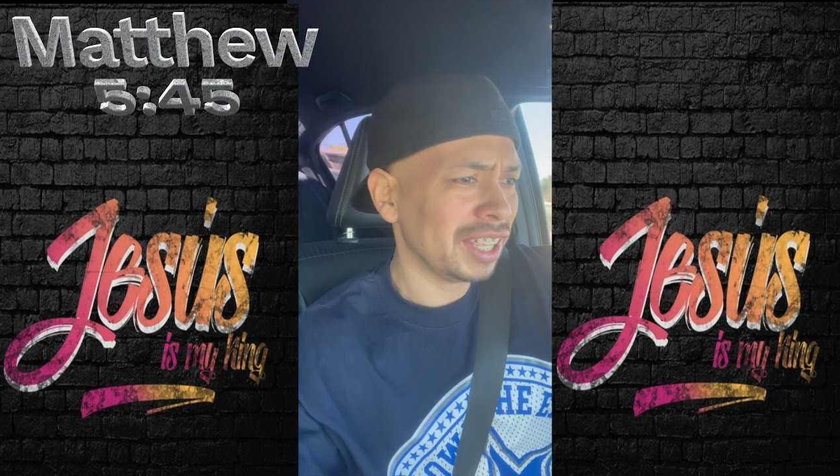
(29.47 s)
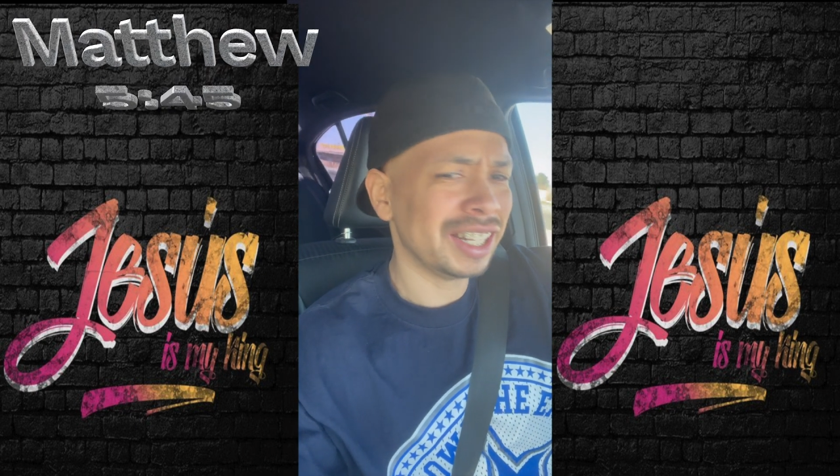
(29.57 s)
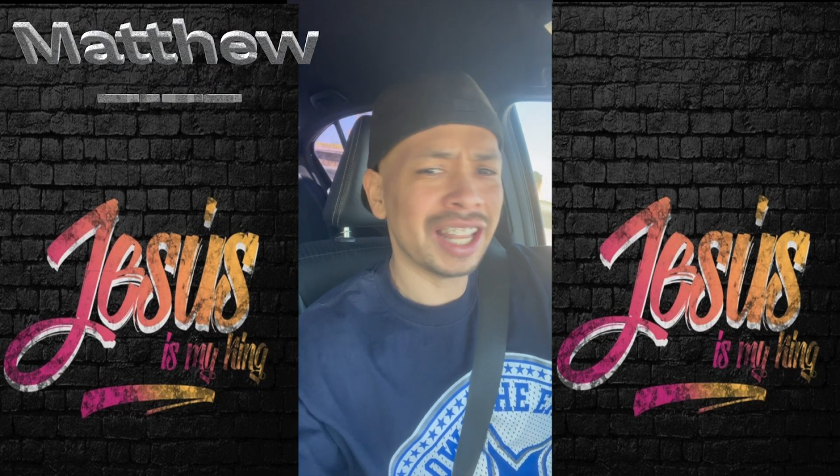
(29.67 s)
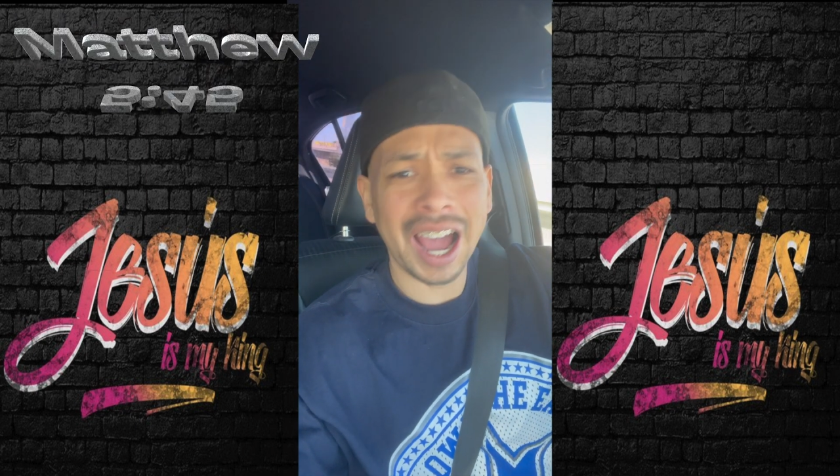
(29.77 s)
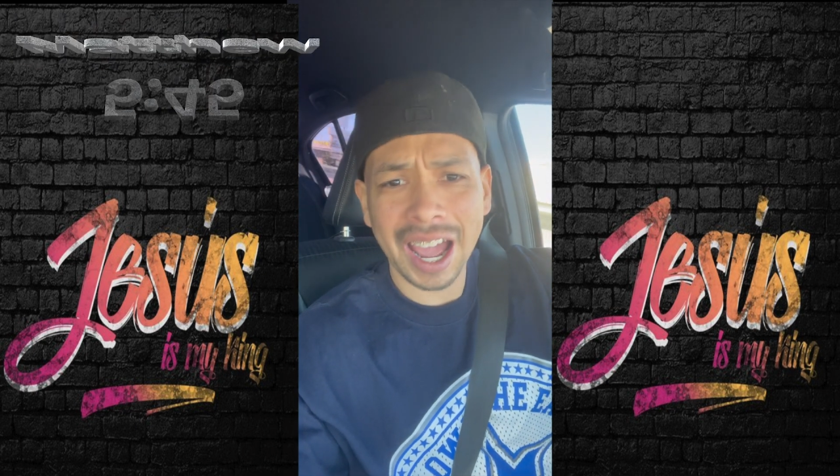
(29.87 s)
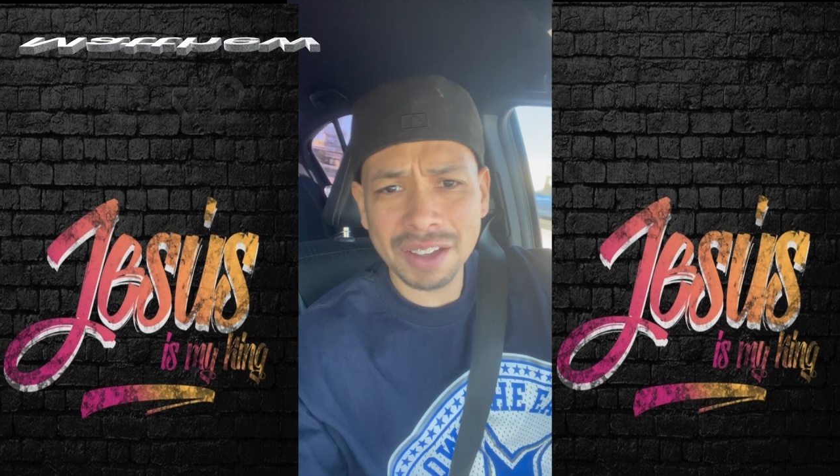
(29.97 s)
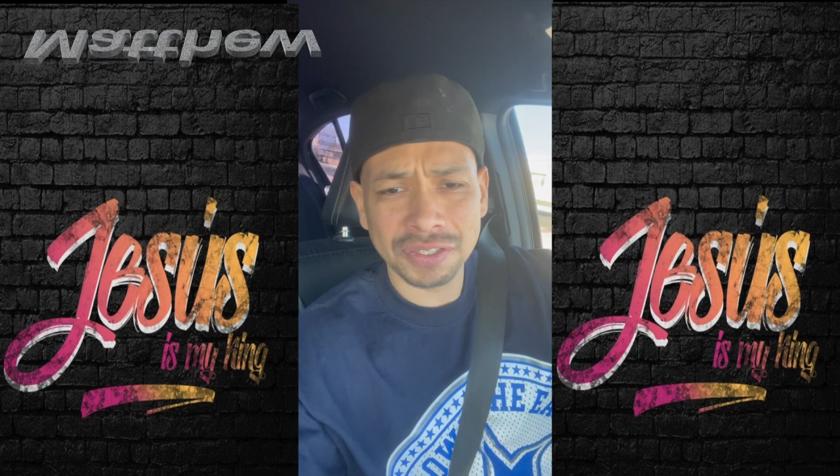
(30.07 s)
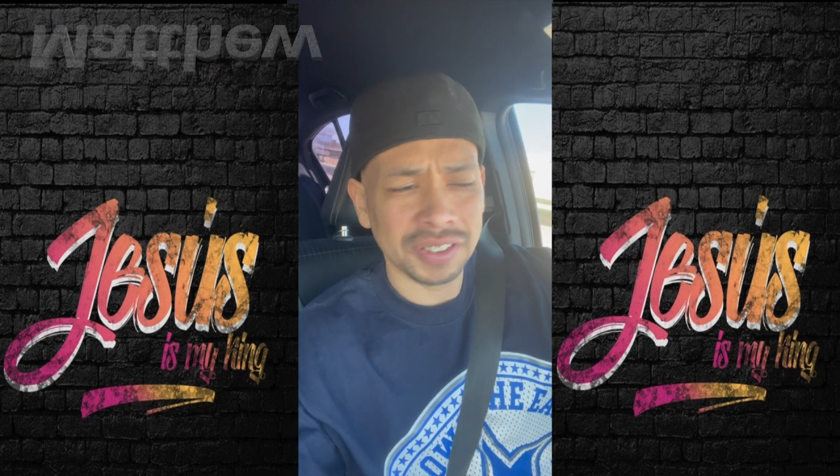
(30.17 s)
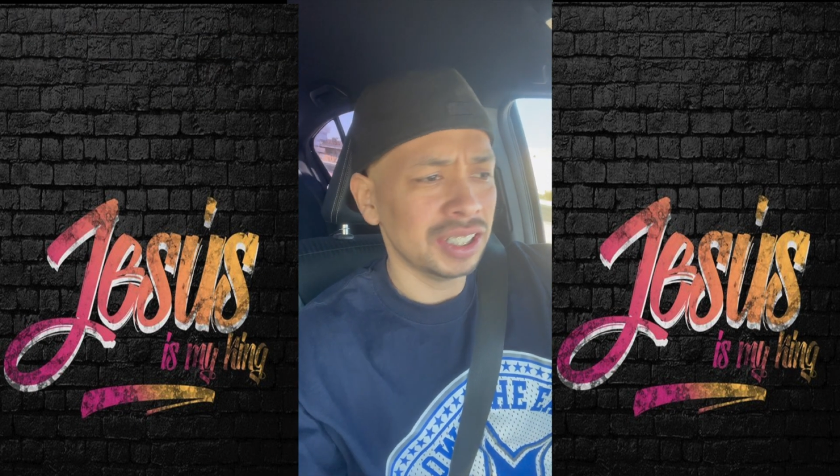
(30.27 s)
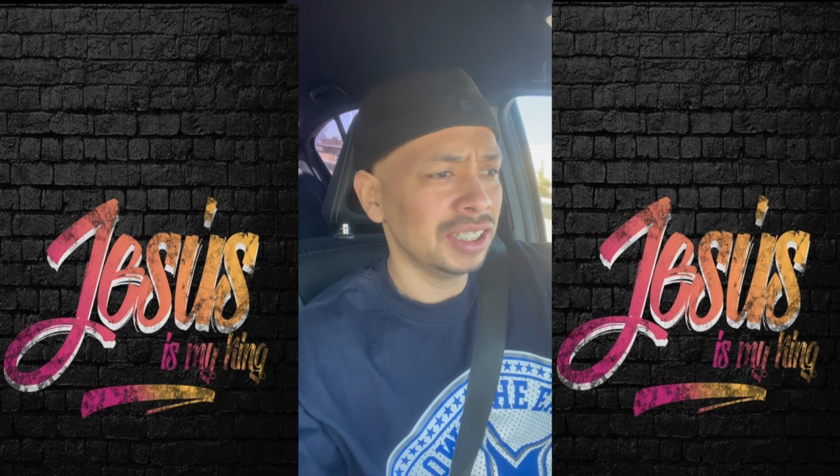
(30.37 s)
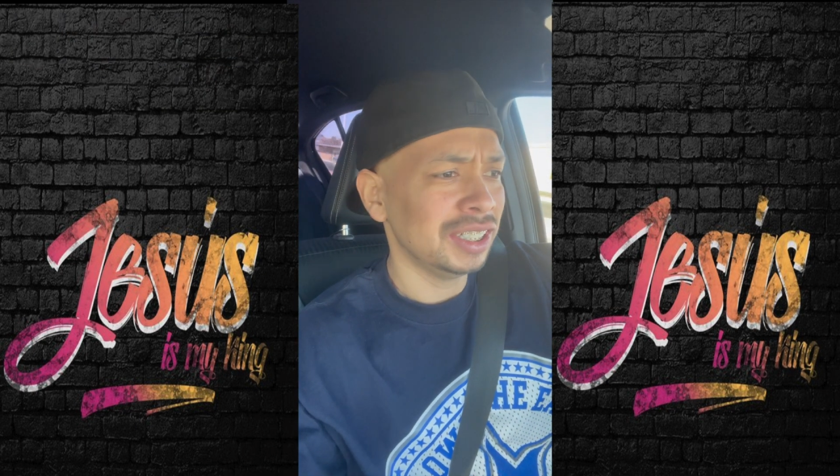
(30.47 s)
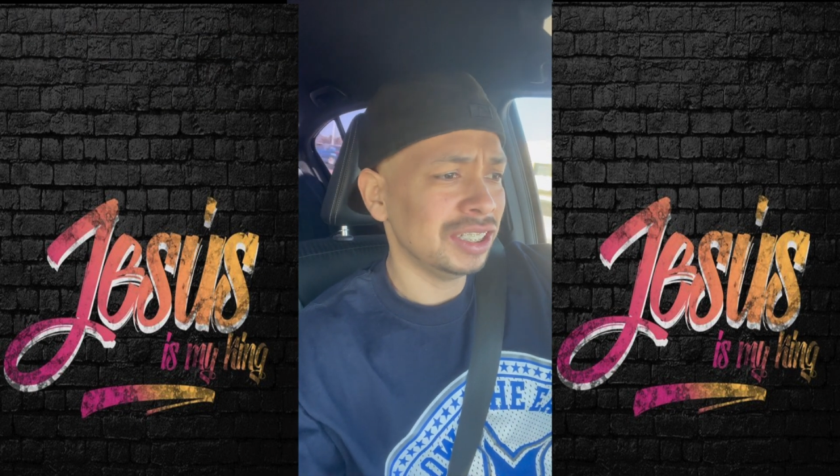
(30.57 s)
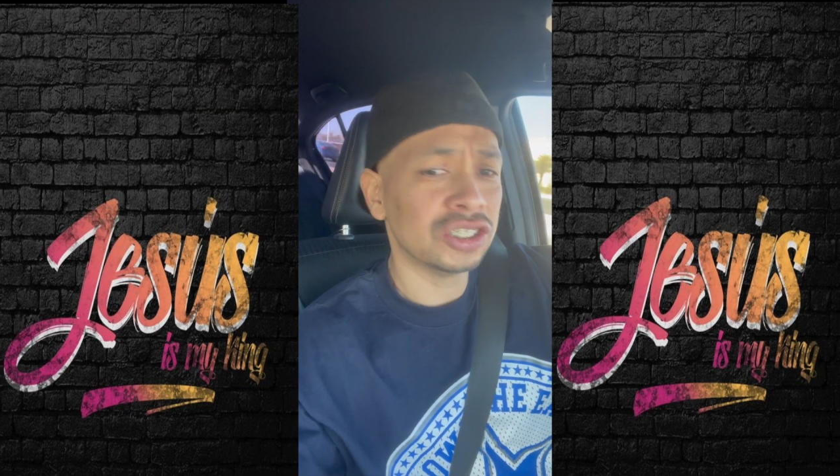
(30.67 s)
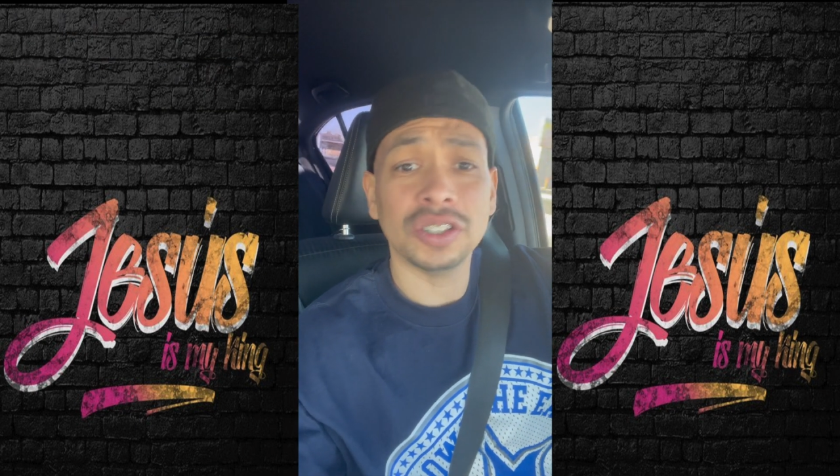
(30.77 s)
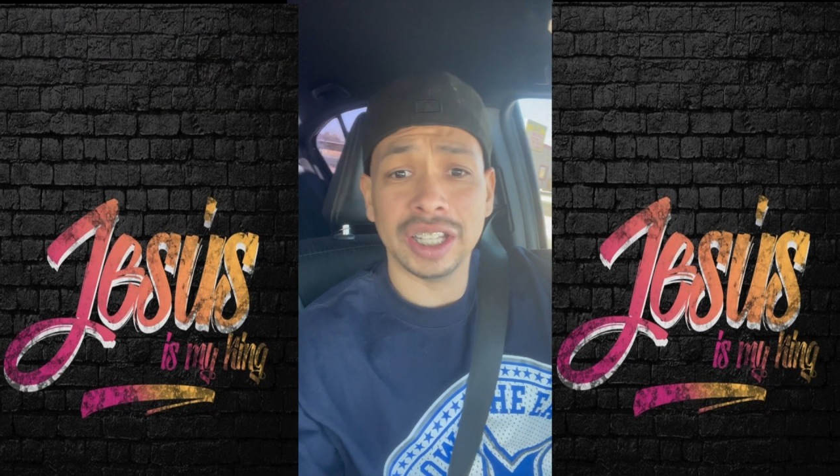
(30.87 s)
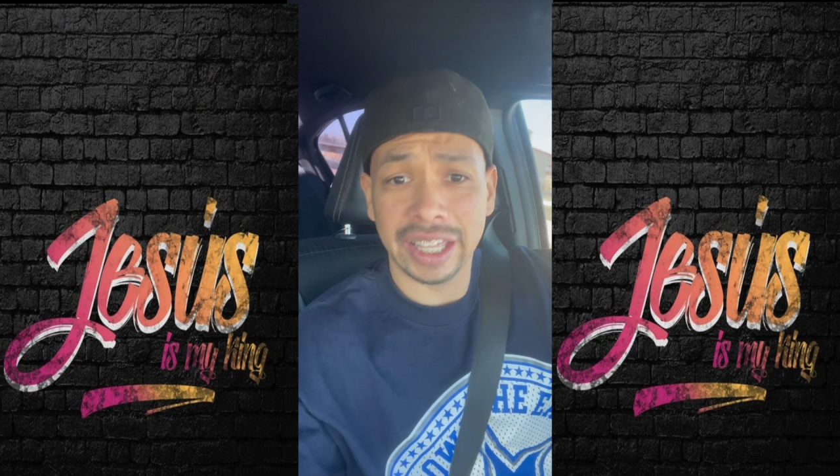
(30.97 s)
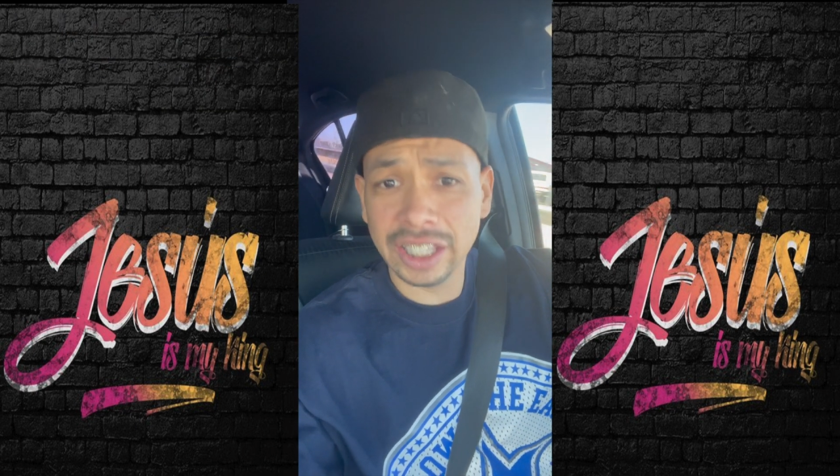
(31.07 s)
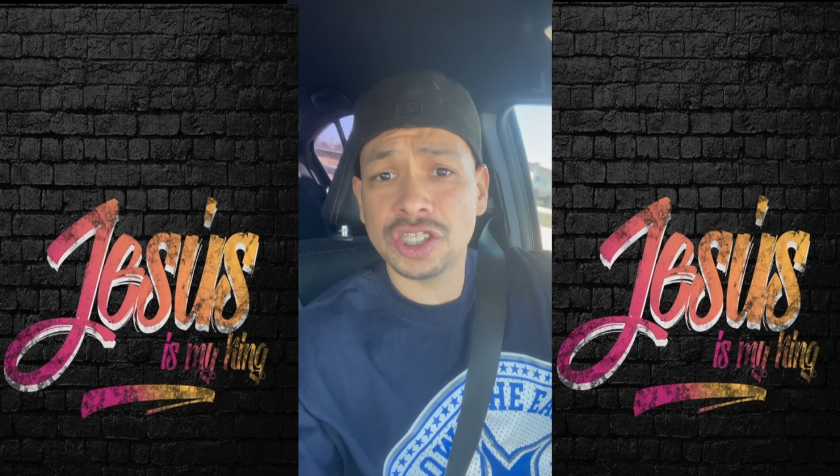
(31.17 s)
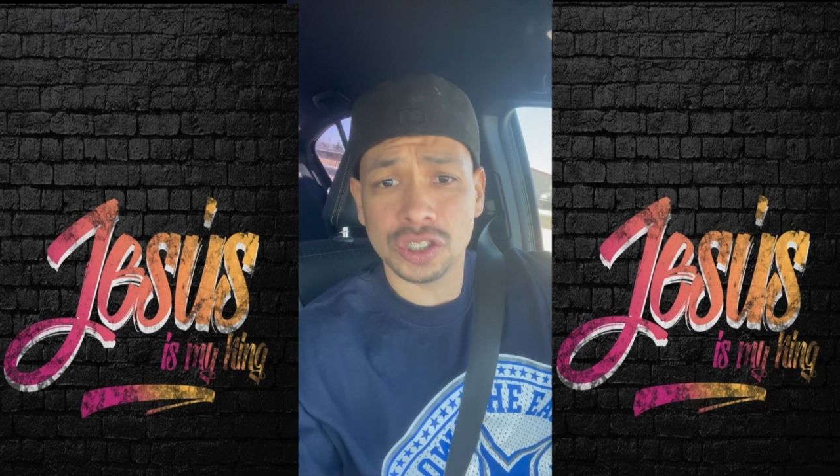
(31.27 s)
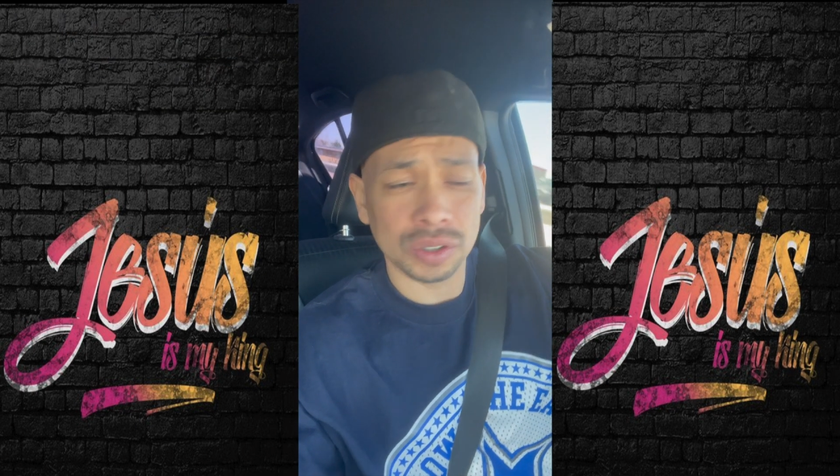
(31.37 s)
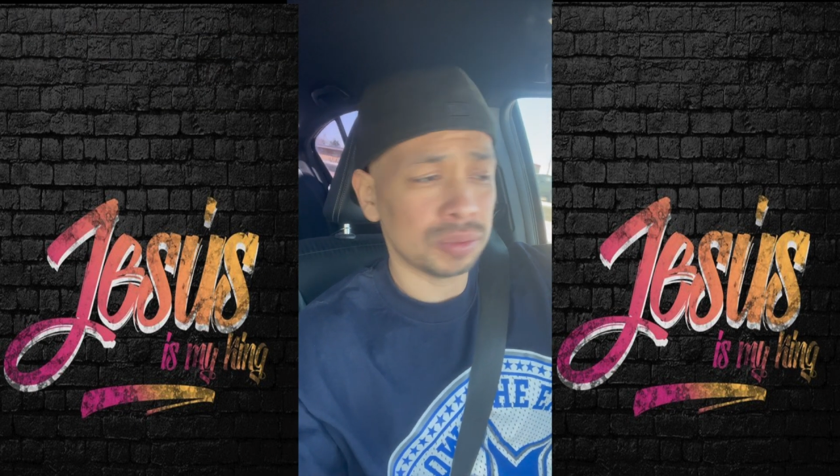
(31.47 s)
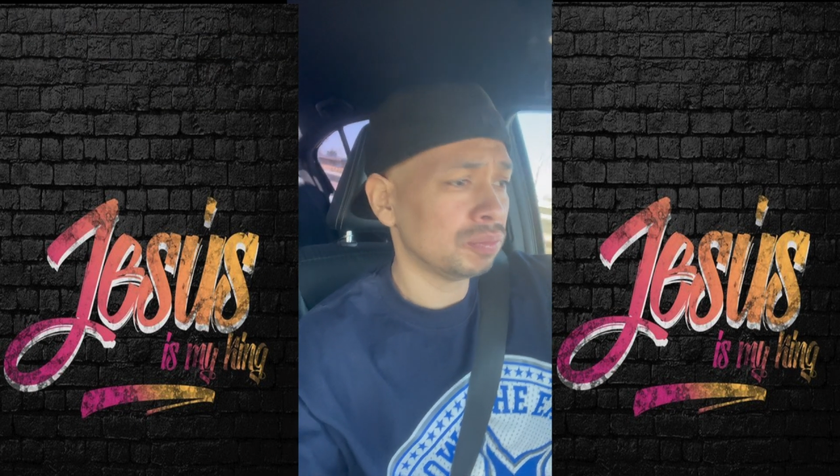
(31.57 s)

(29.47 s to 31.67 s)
Life is going to hit you.